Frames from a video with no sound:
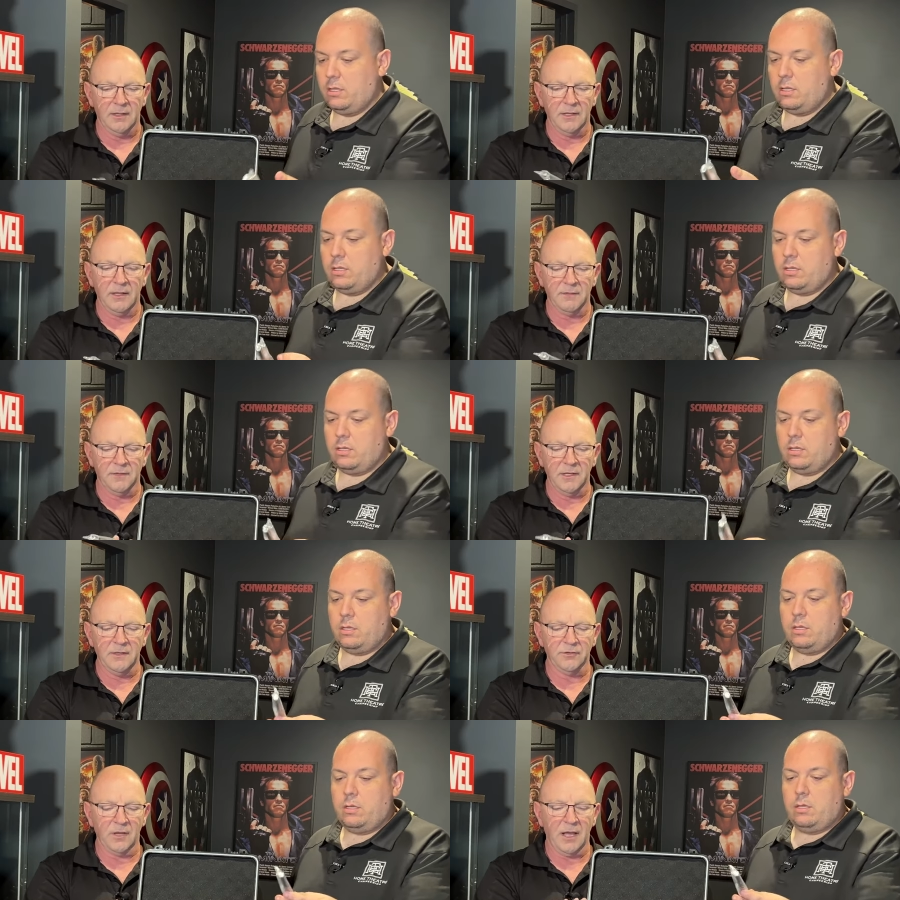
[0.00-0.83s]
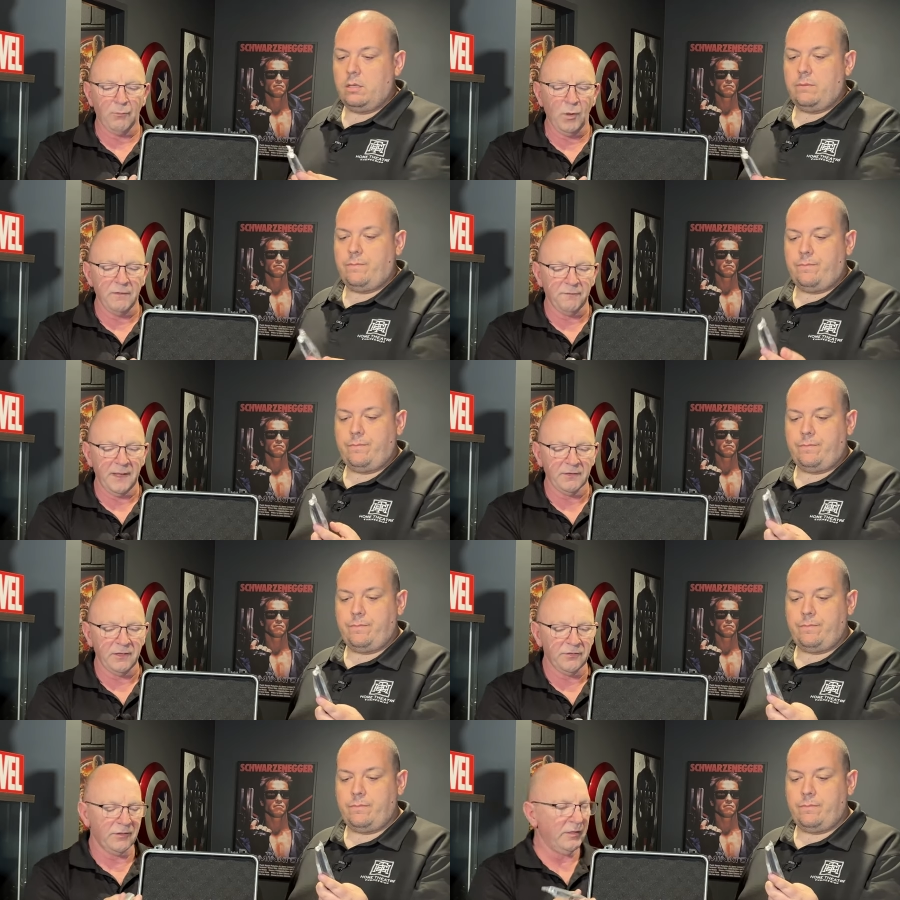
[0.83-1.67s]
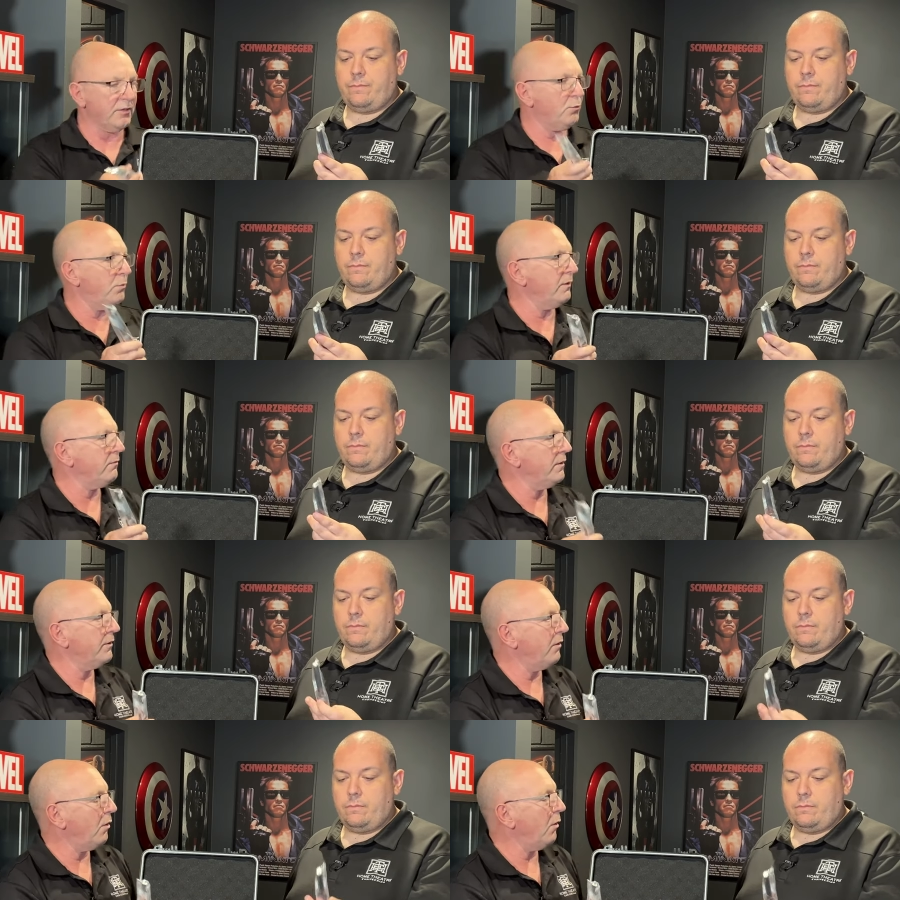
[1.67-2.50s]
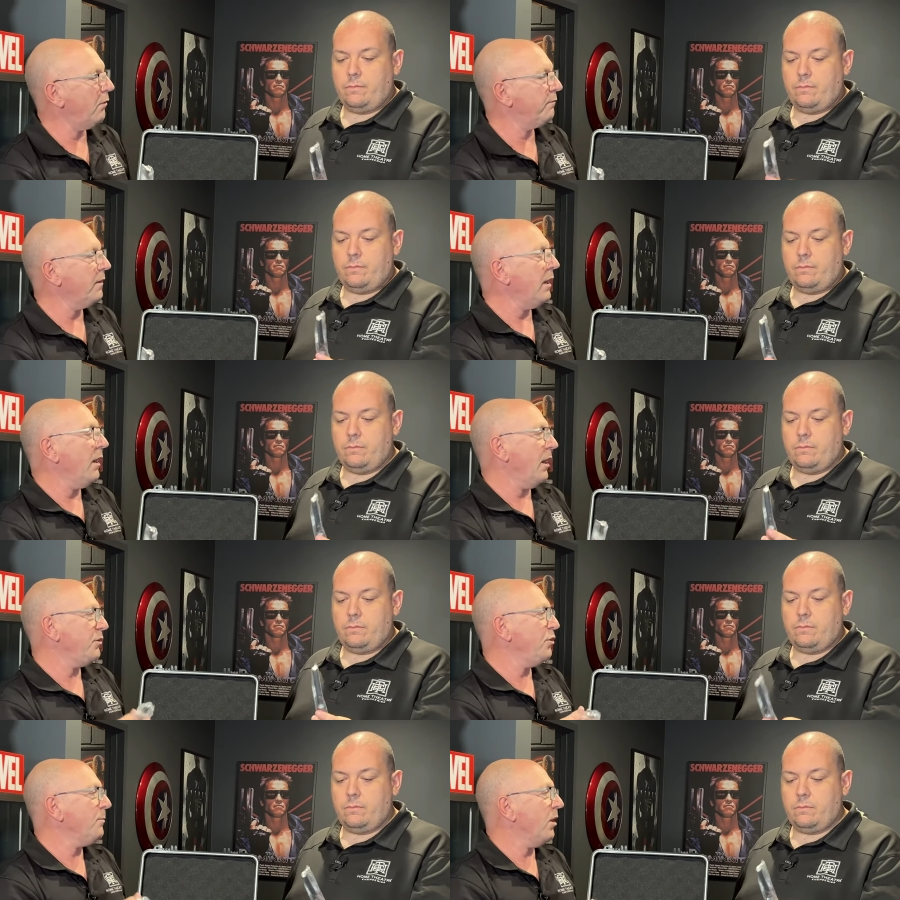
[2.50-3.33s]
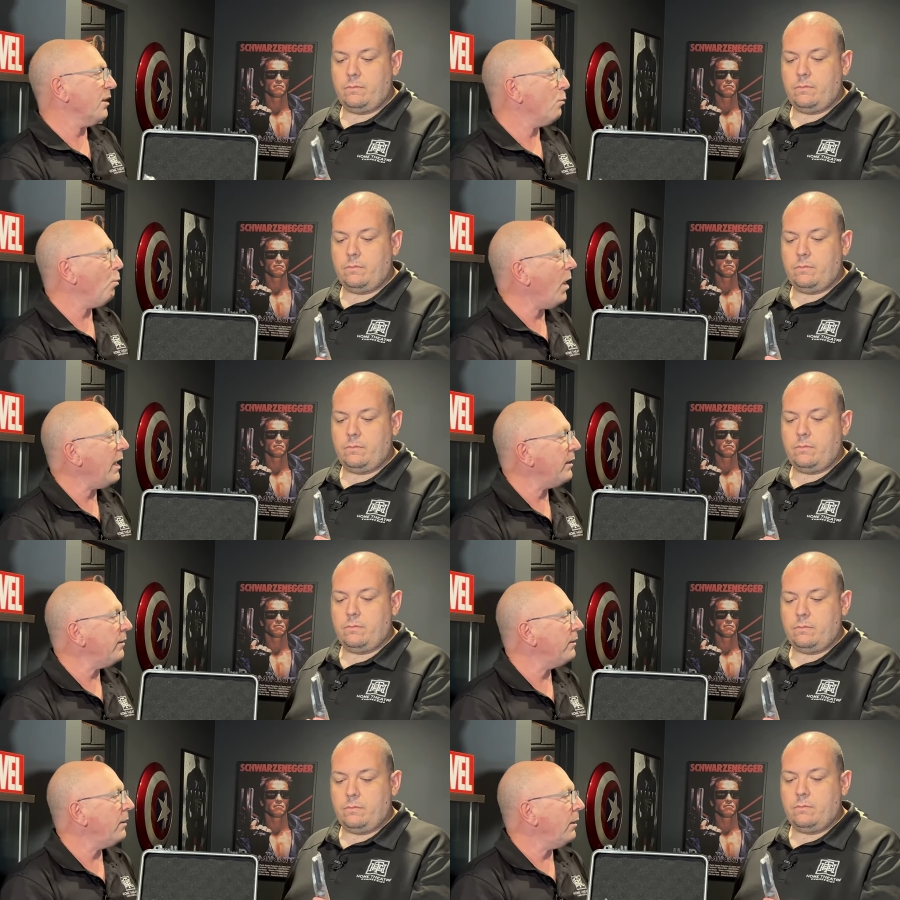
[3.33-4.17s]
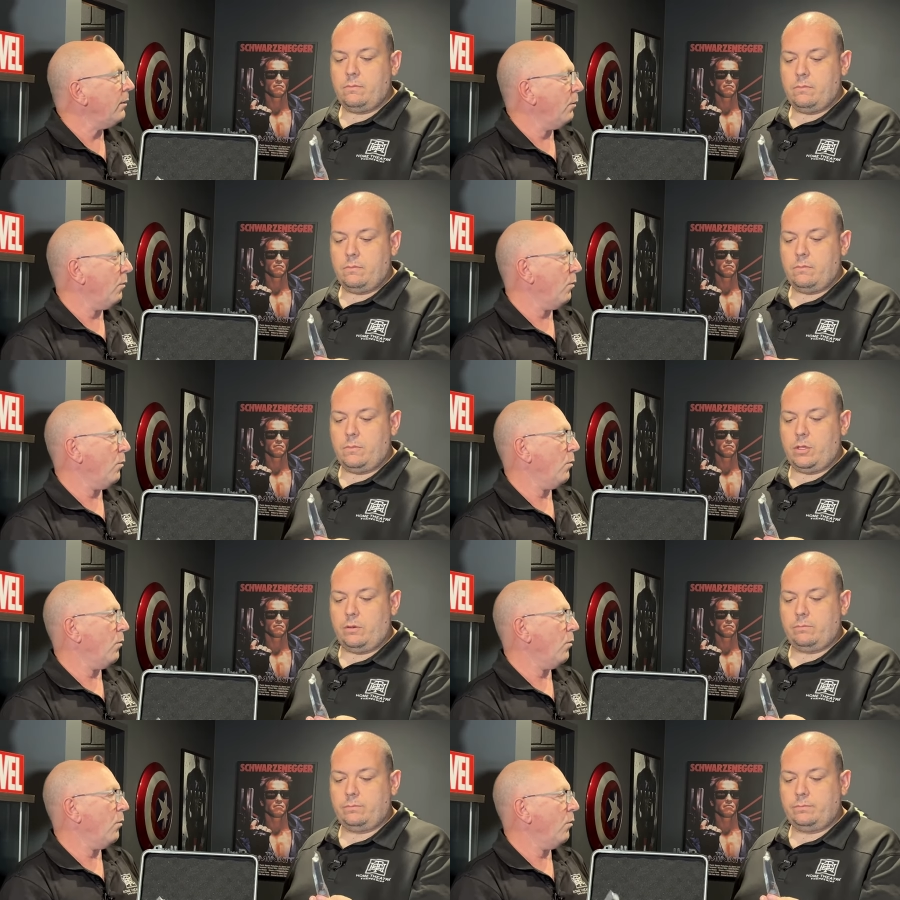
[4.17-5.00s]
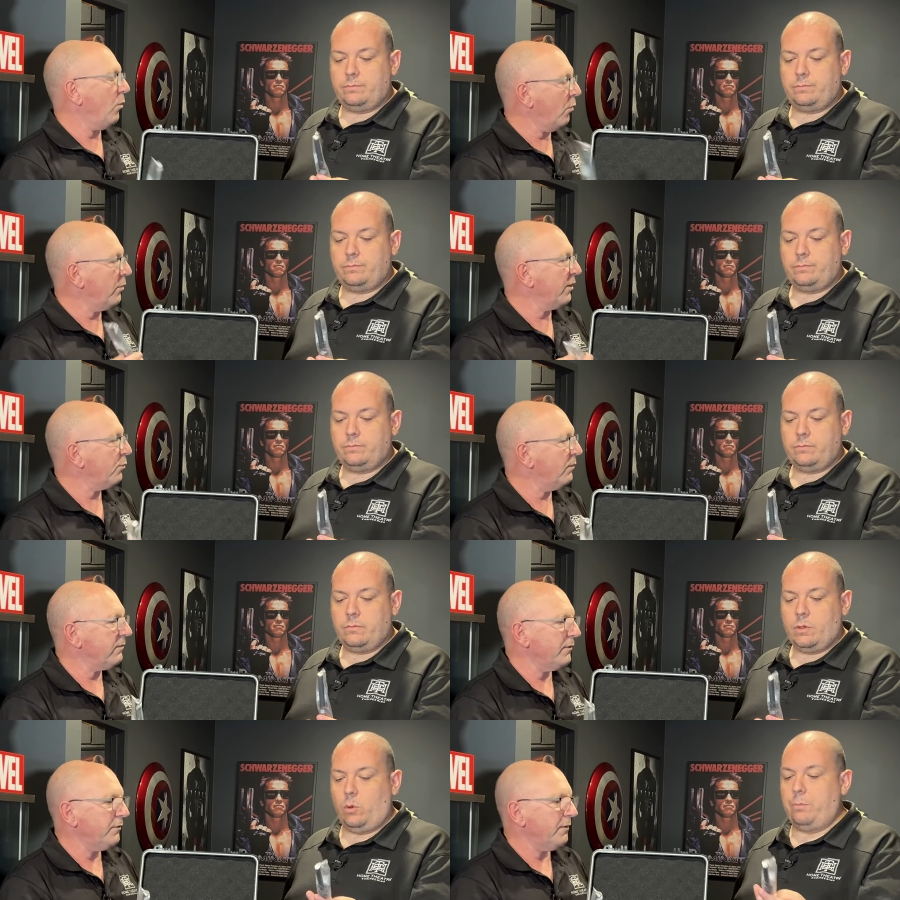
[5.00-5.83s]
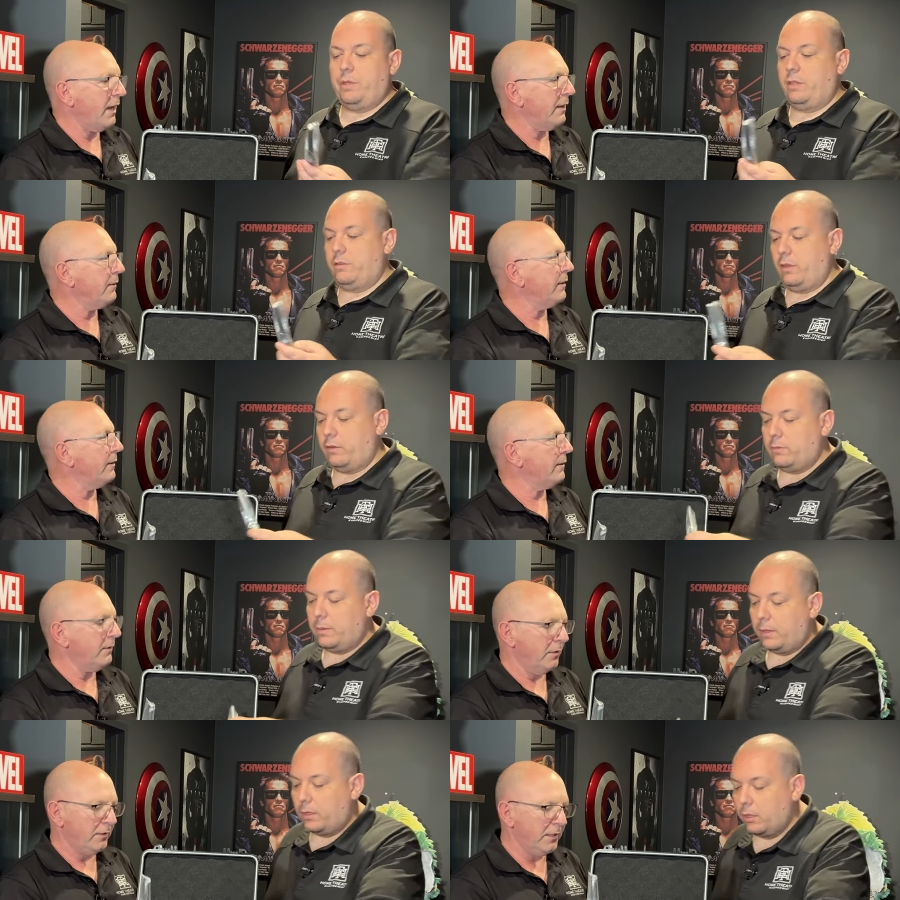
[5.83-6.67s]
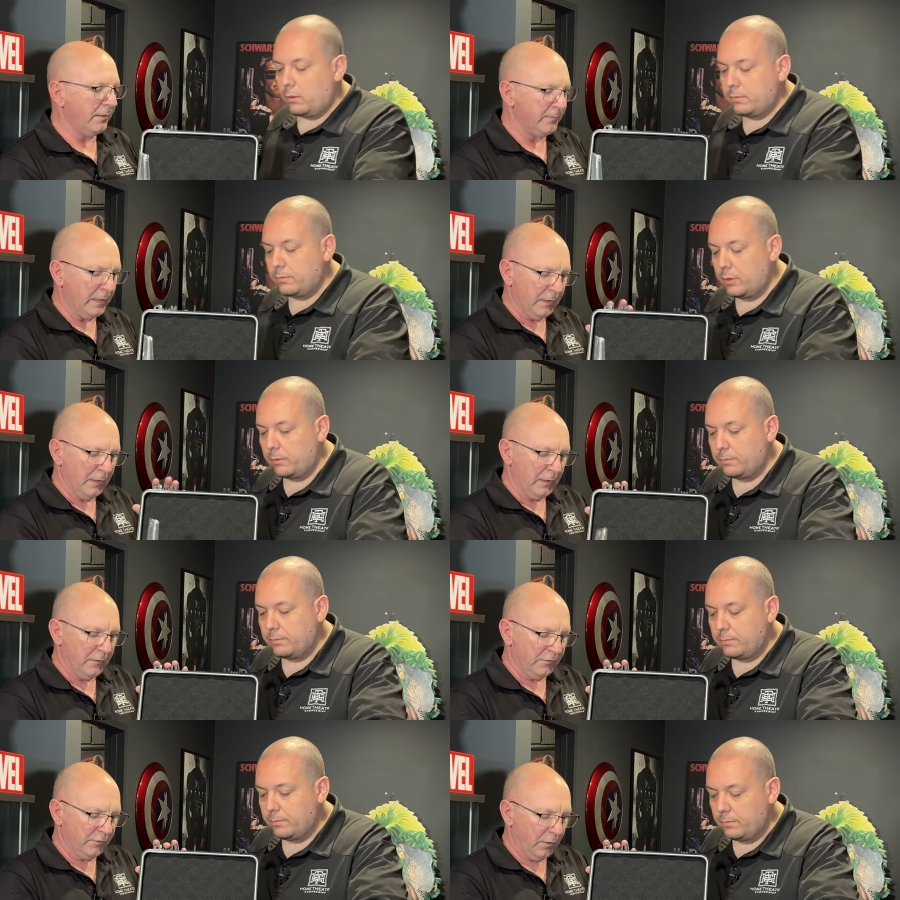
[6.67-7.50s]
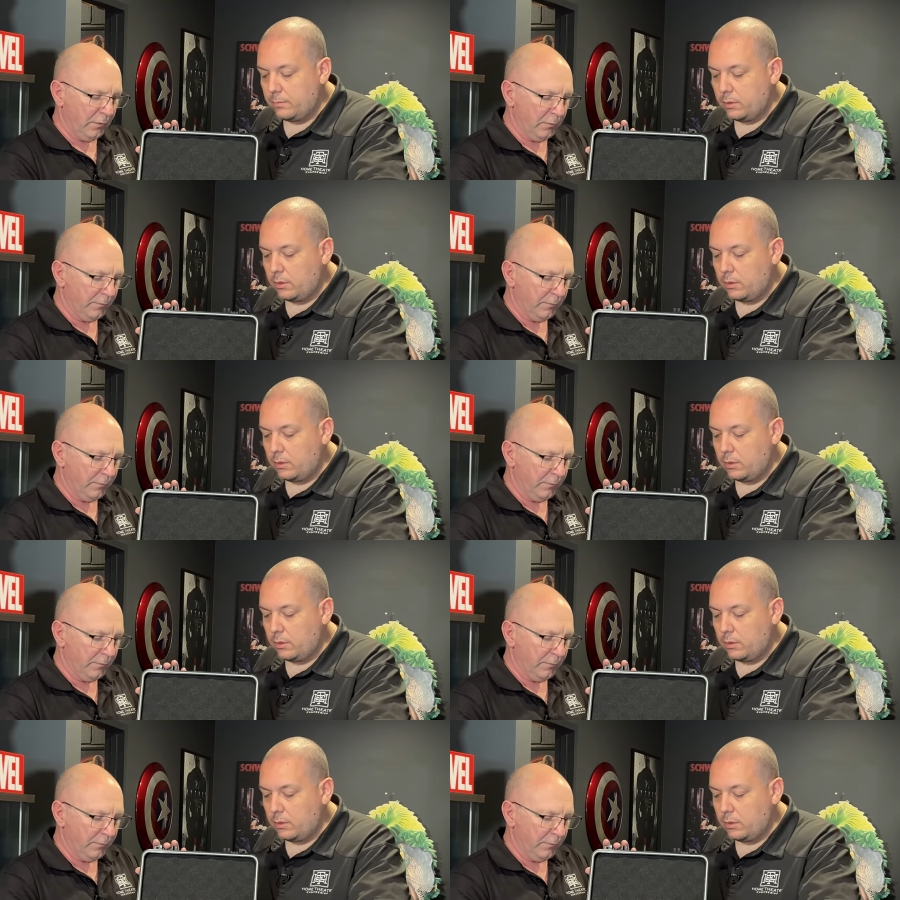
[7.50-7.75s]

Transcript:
Speaker 1: Yeah, these are, well, in fact, these are the equivalent of a U mic one or, yep. or an equivalent of that. Or mini D S P, yeah. yeah. Yep. So.